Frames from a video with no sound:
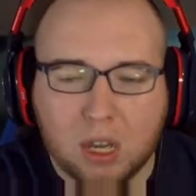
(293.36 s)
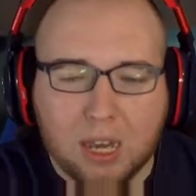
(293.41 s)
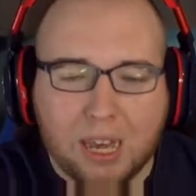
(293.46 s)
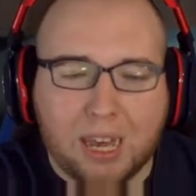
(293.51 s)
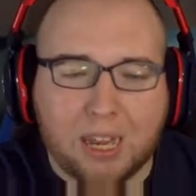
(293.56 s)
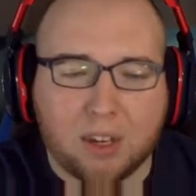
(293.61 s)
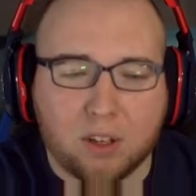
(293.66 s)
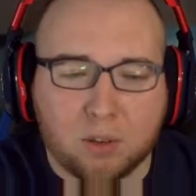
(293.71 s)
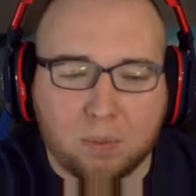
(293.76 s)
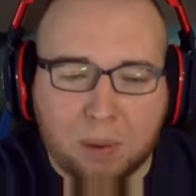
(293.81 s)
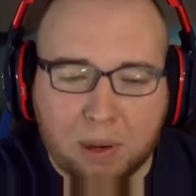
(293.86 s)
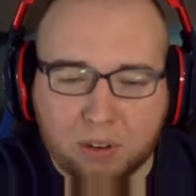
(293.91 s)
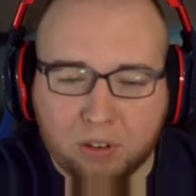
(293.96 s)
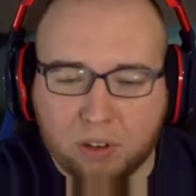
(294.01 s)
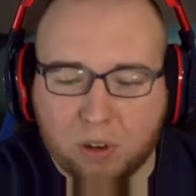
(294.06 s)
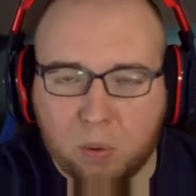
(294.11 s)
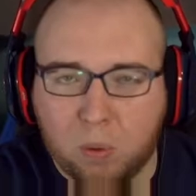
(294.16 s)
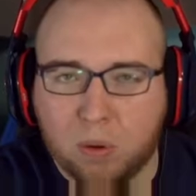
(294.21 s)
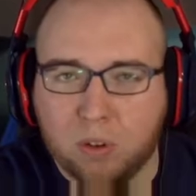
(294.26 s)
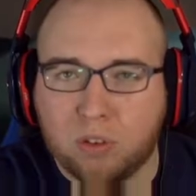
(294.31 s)
and
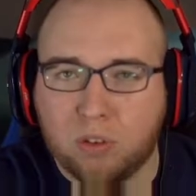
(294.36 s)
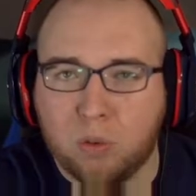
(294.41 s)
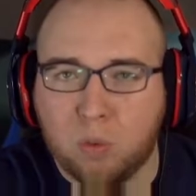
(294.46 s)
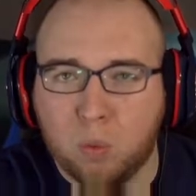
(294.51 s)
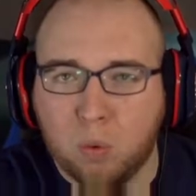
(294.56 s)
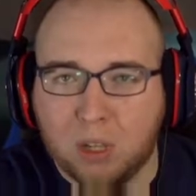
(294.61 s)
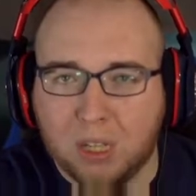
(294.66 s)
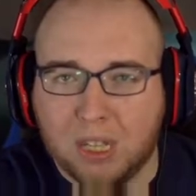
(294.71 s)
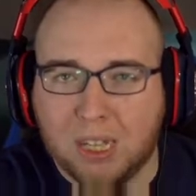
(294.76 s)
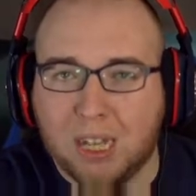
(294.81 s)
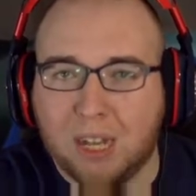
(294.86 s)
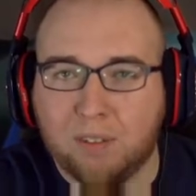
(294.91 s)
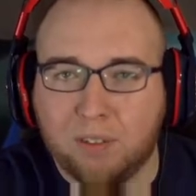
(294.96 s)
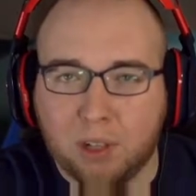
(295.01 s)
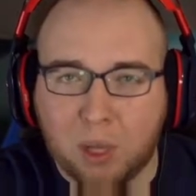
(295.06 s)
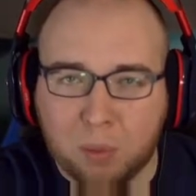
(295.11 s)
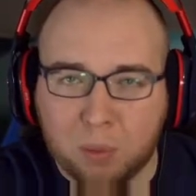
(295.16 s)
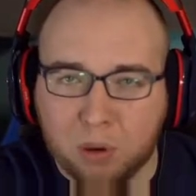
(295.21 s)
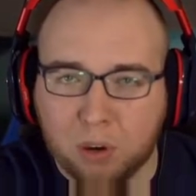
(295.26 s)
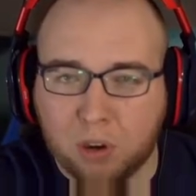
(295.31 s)
especially once you really level
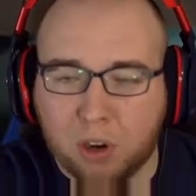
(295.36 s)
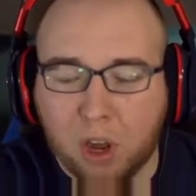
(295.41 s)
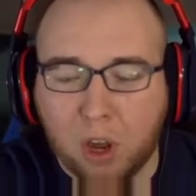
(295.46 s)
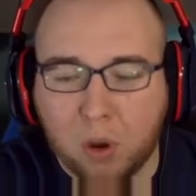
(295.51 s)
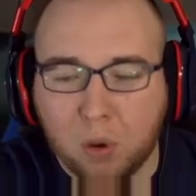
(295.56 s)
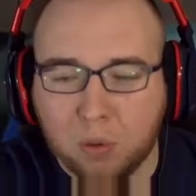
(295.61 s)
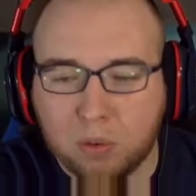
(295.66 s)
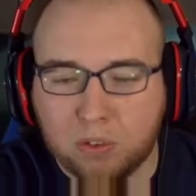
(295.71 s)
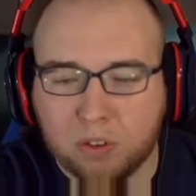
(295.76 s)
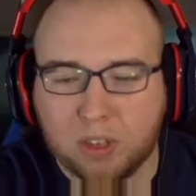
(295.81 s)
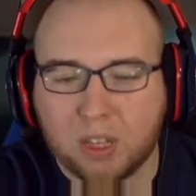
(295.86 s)
up your coach